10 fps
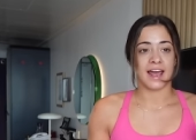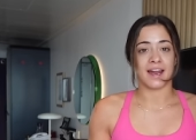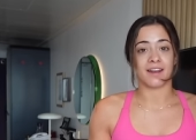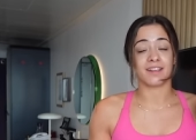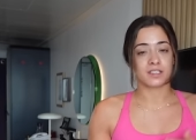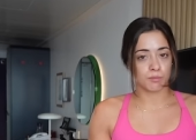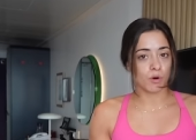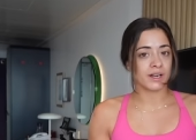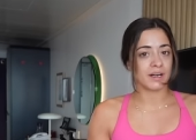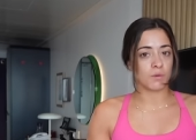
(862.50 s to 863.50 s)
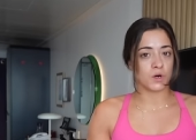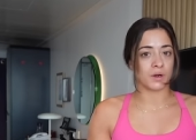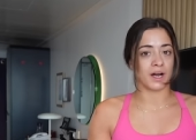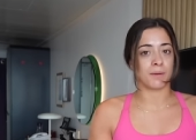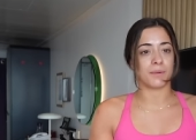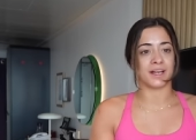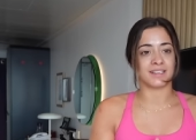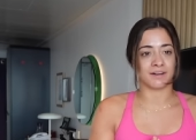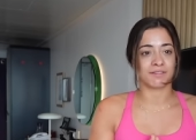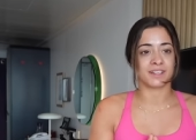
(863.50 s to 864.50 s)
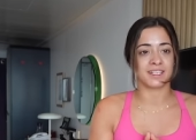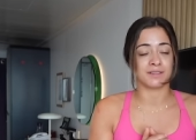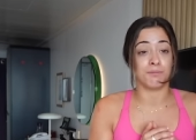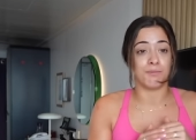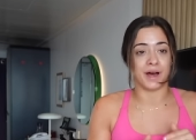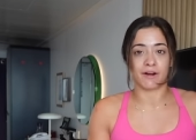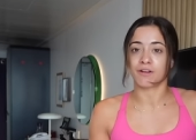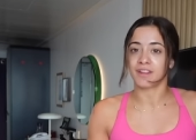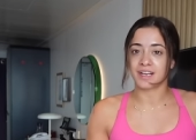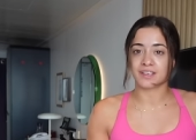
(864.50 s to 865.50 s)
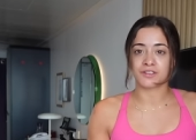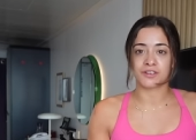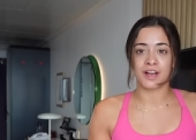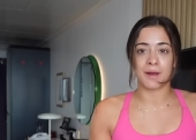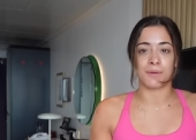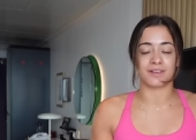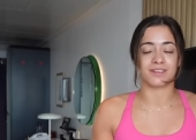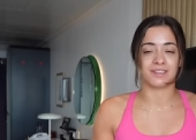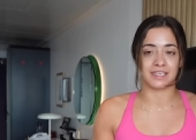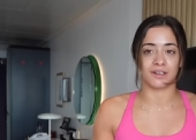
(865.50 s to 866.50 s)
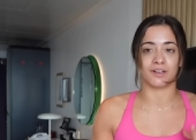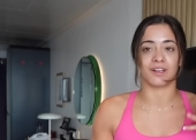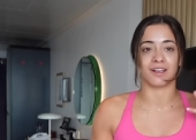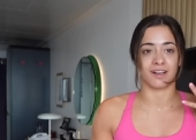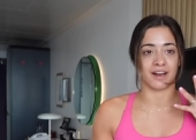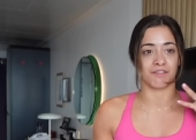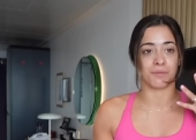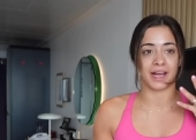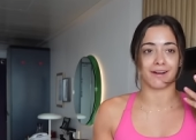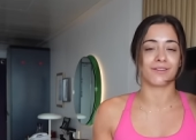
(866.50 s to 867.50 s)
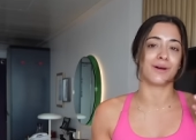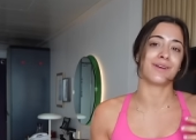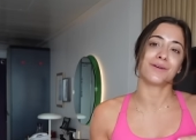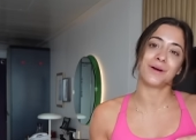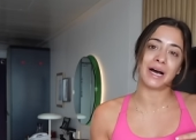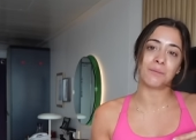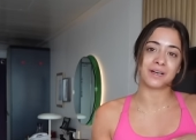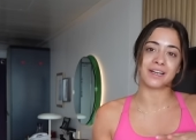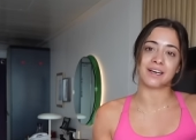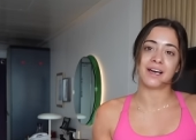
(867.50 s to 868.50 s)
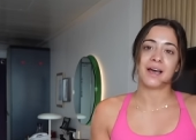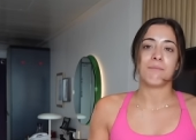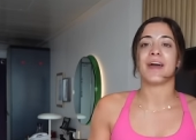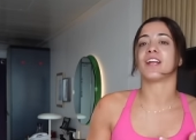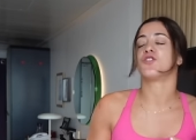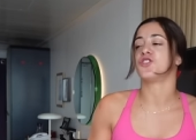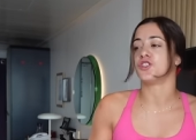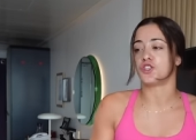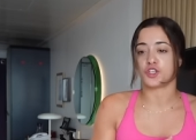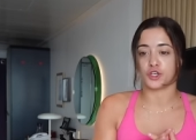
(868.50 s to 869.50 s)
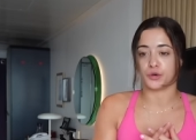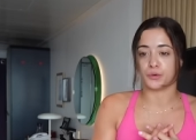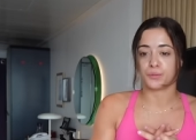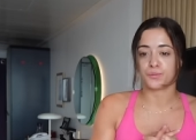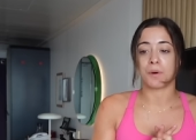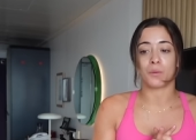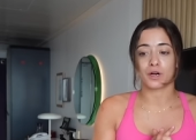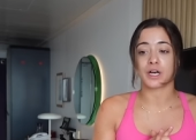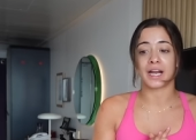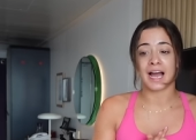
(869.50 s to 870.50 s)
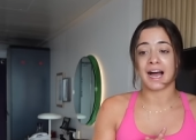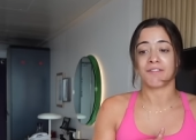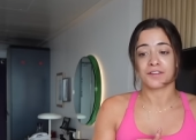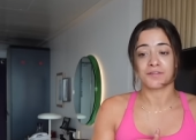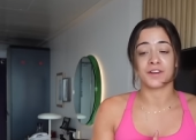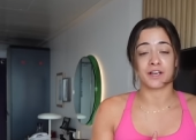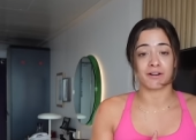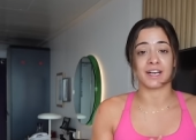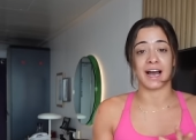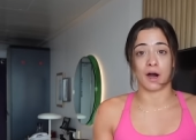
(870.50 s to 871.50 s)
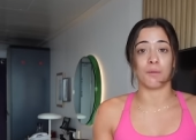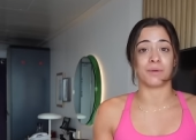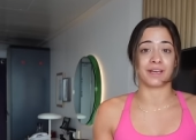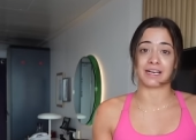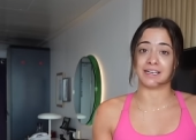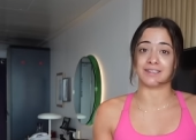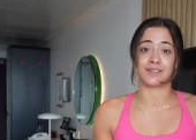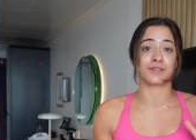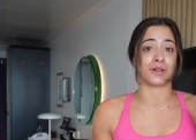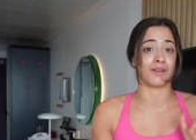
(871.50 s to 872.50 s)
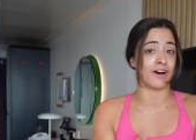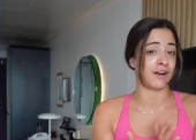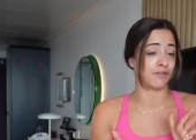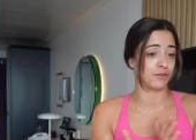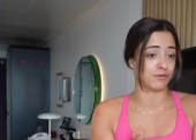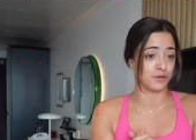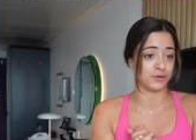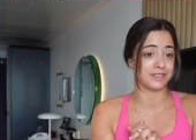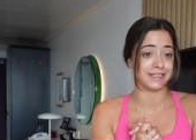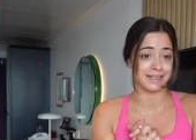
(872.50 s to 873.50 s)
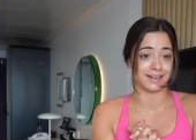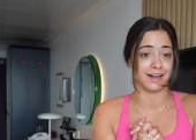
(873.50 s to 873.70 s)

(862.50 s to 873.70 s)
And this morning I woke up. It definitely is better than yesterday, but still a lot of pain. So I don't know how I'm gonna manage to chew, but we're gonna have to figure it out because there's a lot of good food to eat